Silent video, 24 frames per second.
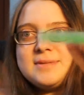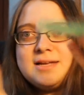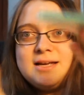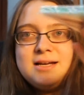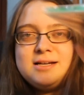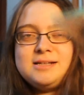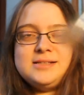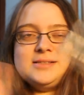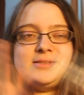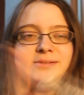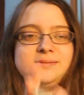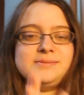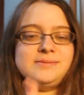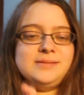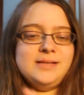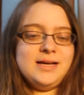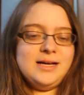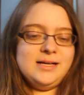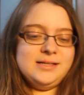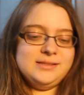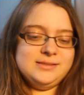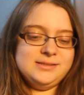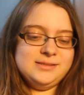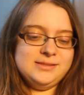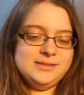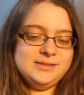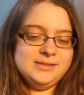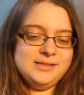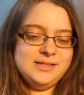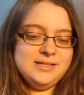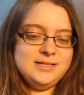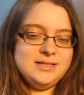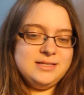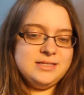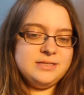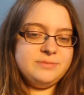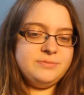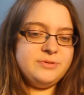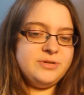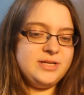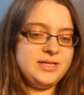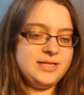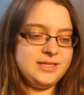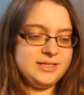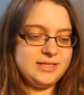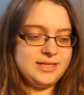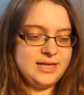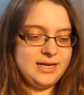Like, yeah, it's
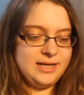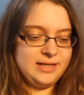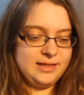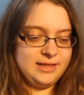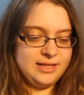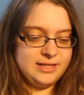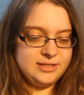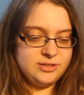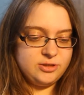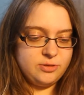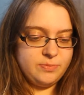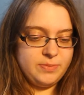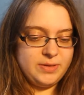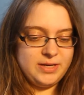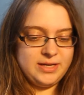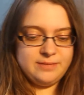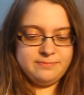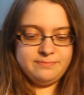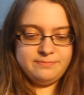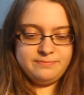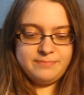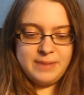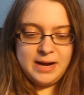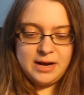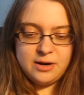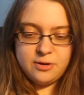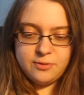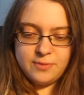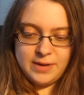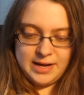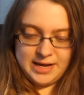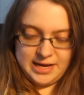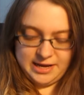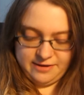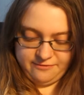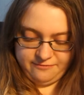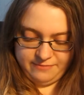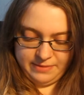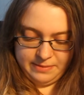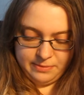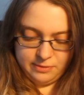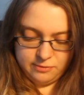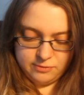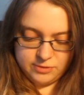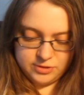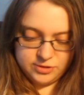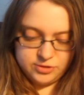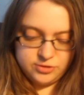pretty insane. Let's open it. By the way, if
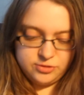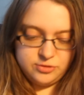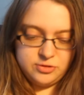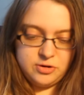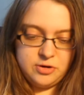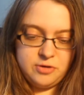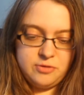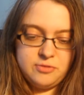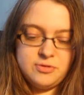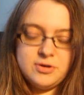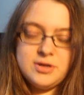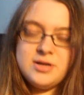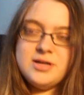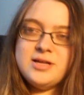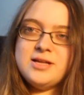people want to know,